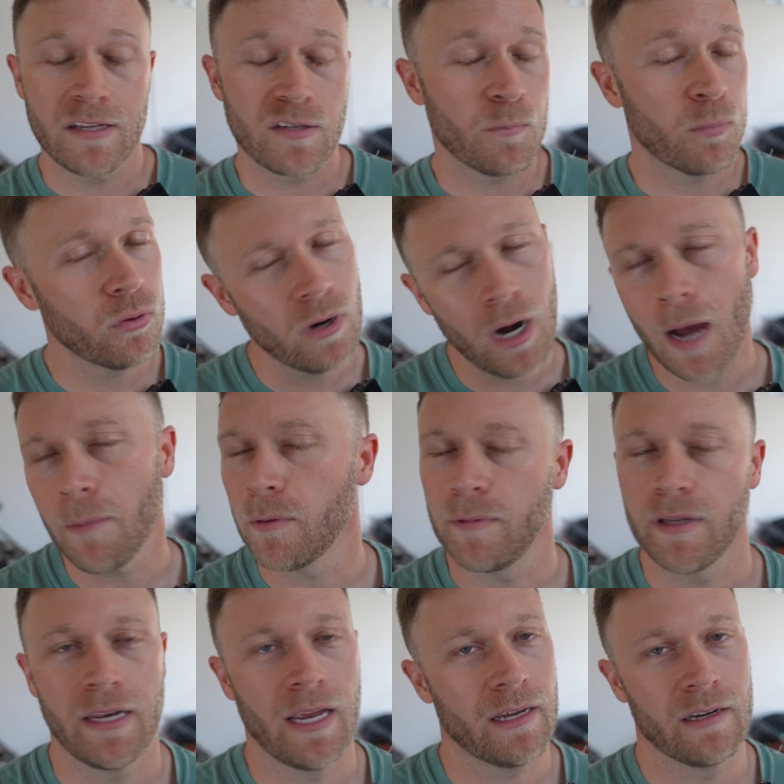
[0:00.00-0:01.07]
it's
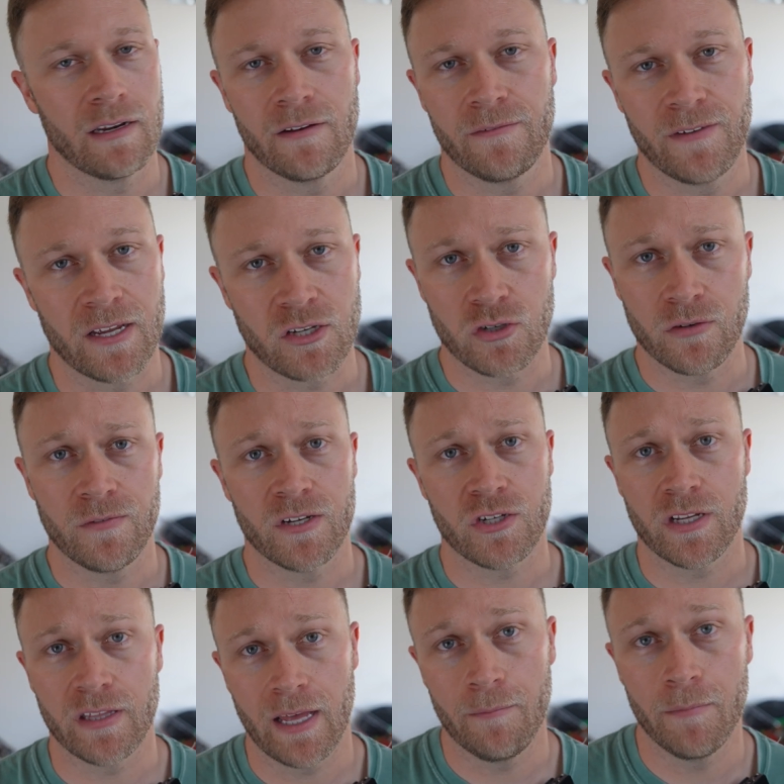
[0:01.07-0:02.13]
probably not gonna affect your
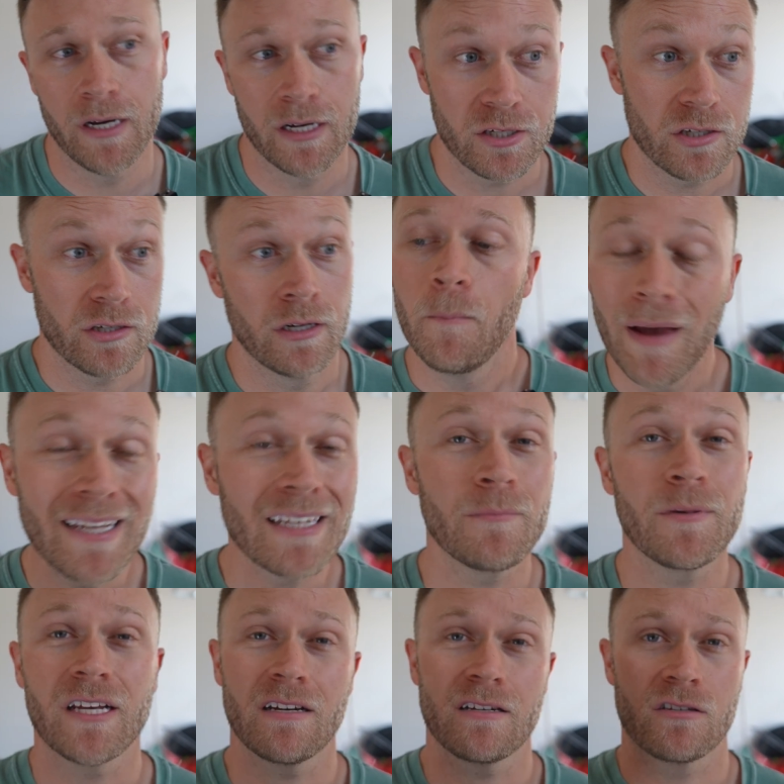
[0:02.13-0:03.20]
fishing that much, mainly
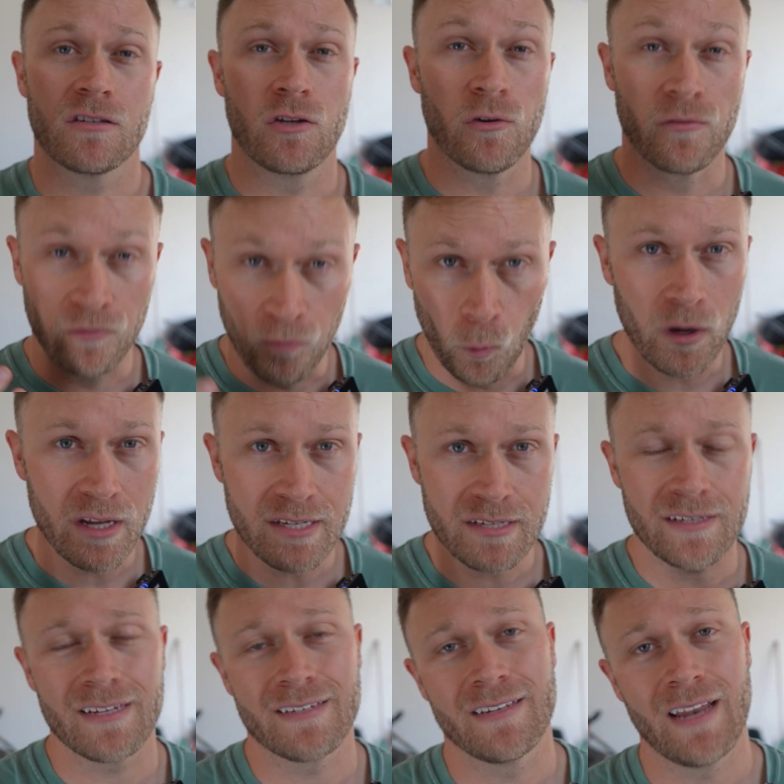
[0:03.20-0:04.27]
because your
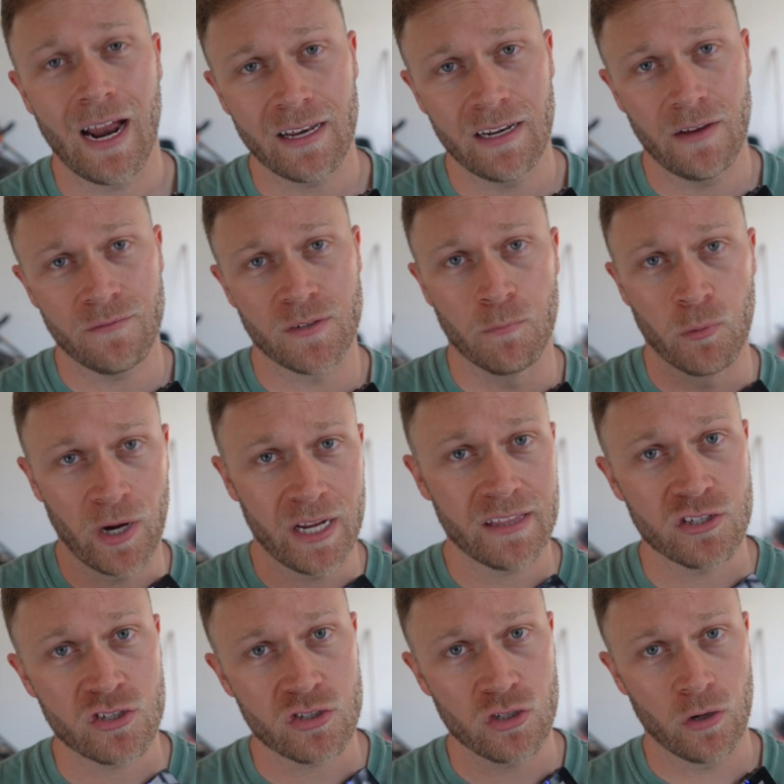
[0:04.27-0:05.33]
voice is not enough to break
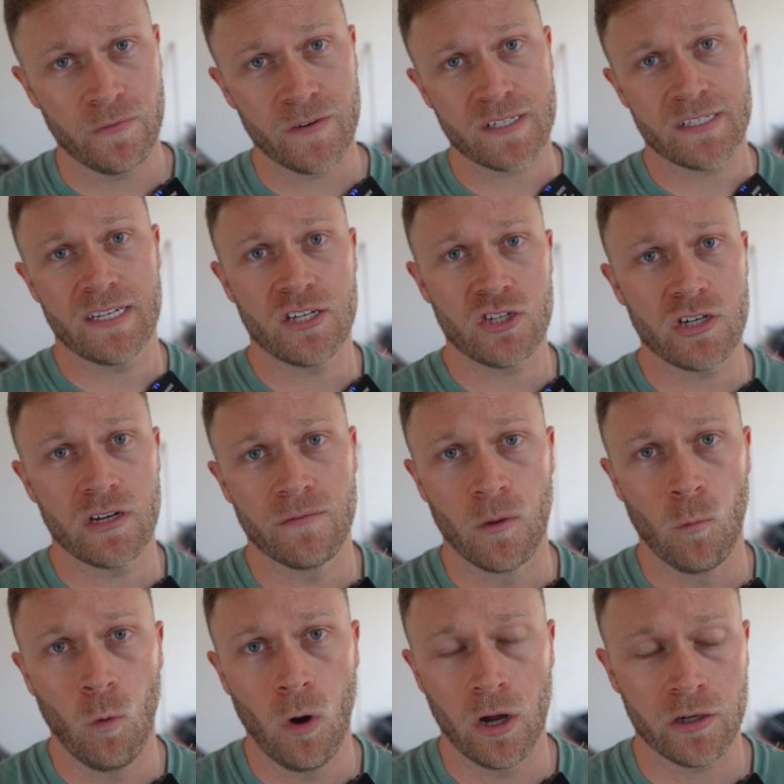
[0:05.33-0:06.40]
the surface tension of the
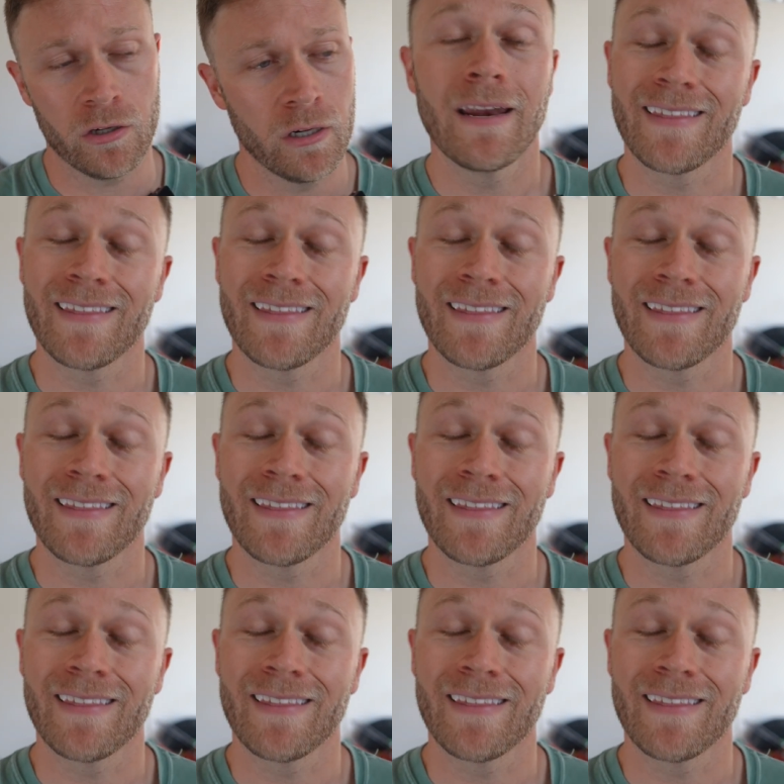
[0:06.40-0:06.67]
water.